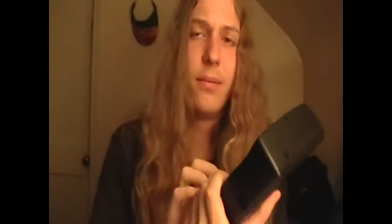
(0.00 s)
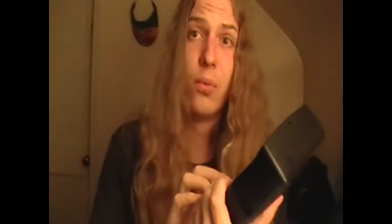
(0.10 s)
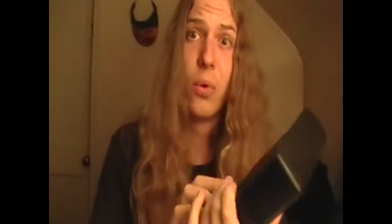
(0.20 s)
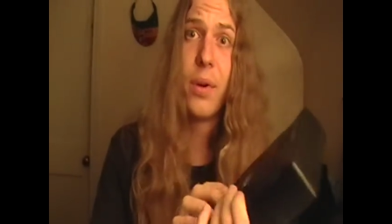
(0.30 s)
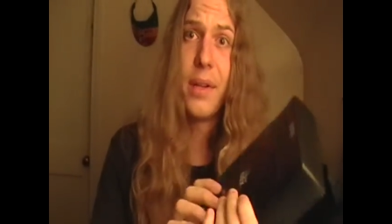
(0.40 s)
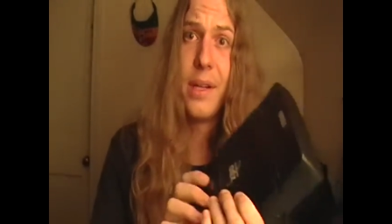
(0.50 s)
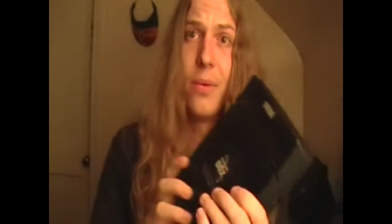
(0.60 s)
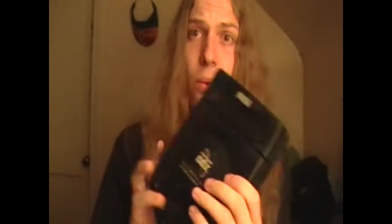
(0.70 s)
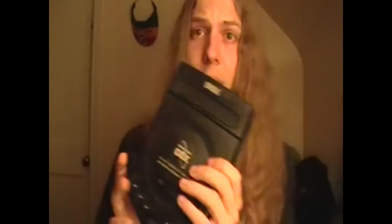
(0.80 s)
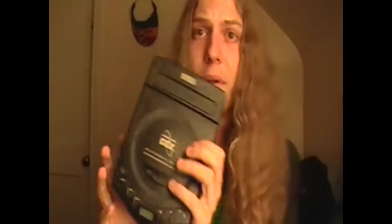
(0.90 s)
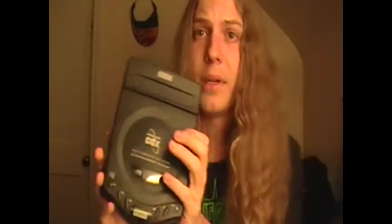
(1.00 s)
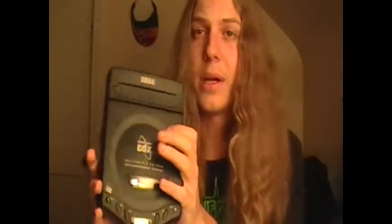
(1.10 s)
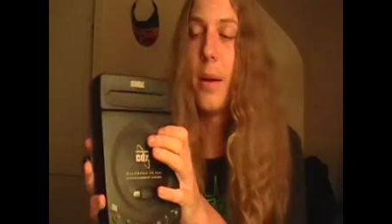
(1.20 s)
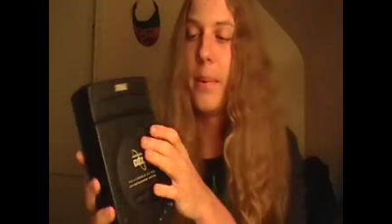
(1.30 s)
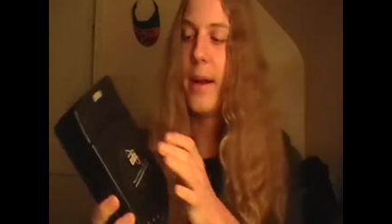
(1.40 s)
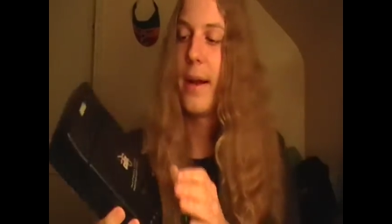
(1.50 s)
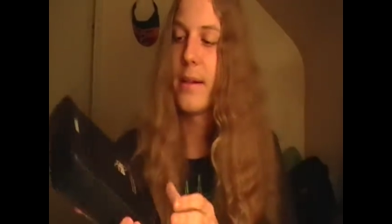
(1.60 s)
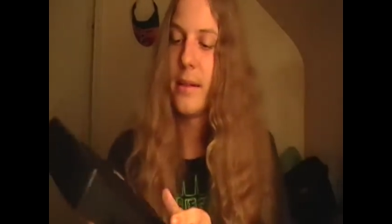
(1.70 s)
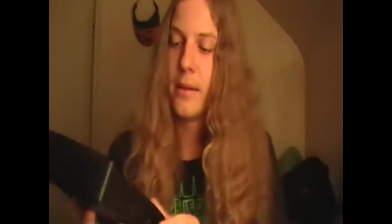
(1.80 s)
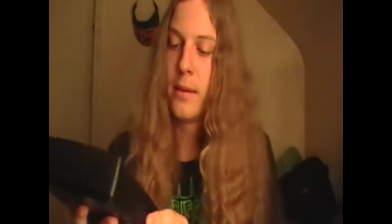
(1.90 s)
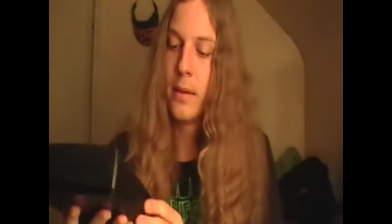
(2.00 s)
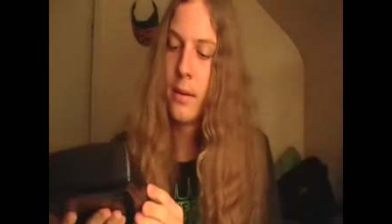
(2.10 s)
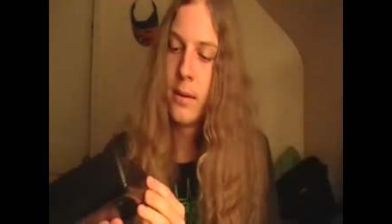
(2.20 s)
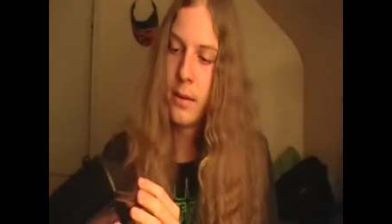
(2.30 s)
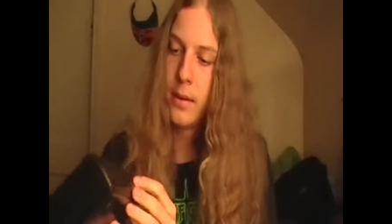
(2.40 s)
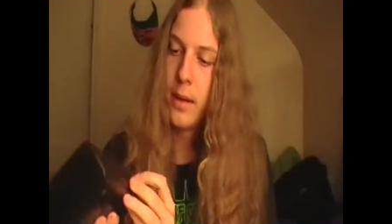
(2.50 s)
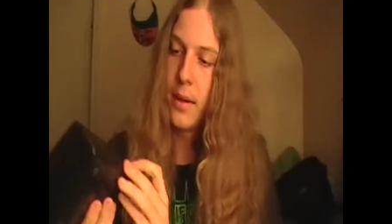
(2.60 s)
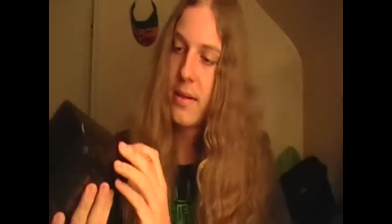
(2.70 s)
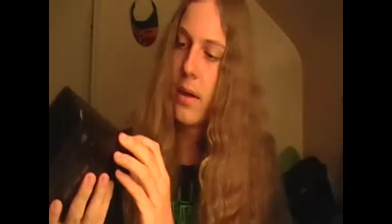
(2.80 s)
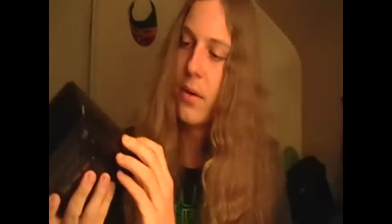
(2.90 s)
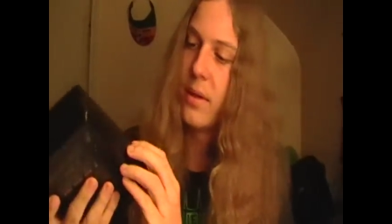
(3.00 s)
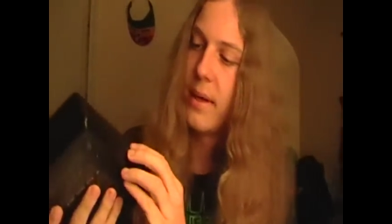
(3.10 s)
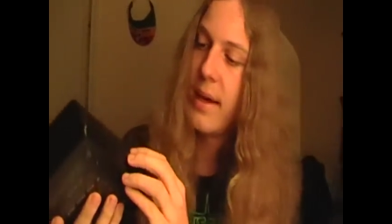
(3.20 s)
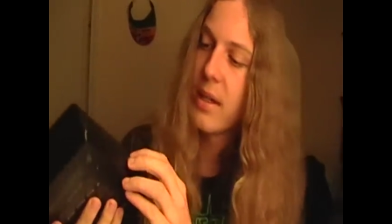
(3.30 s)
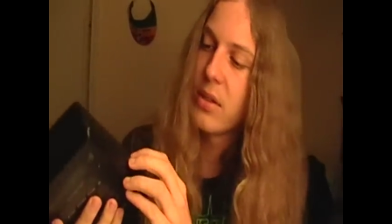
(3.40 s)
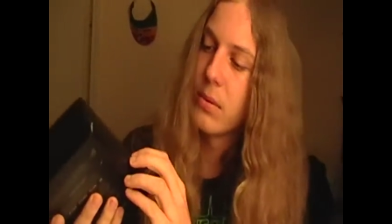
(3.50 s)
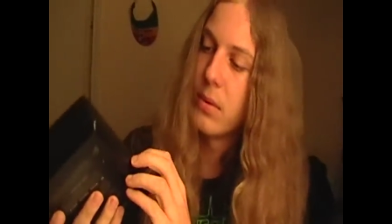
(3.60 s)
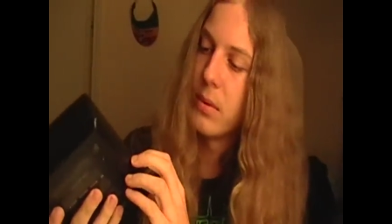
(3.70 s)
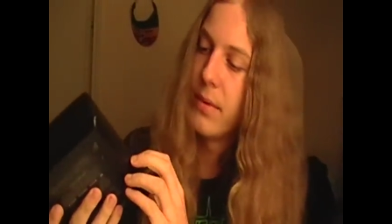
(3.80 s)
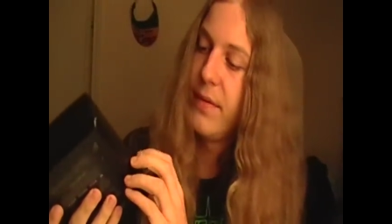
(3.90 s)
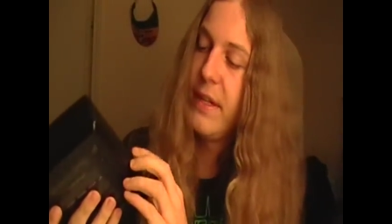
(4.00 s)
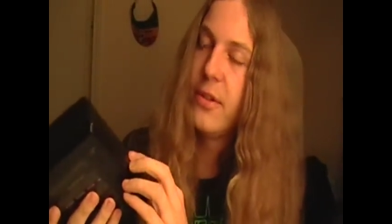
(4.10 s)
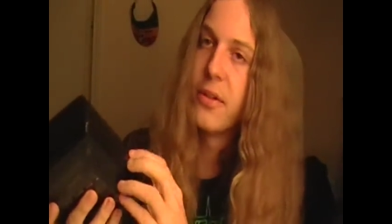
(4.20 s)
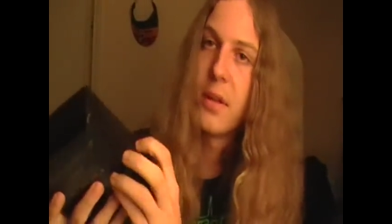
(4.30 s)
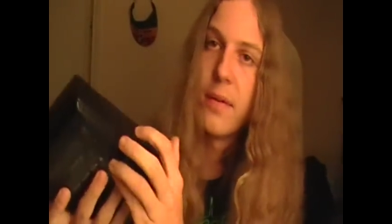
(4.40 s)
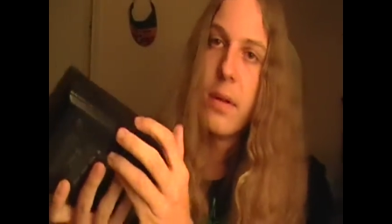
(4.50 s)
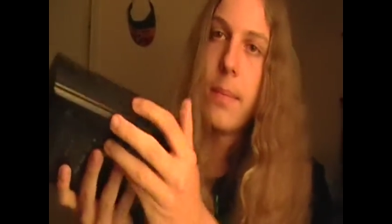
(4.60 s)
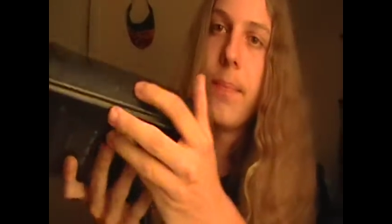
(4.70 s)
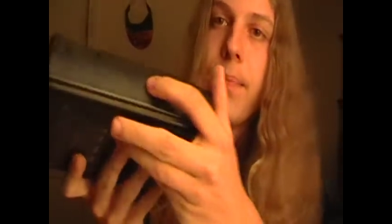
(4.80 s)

really, really compact. Now let's get into the actual features of it.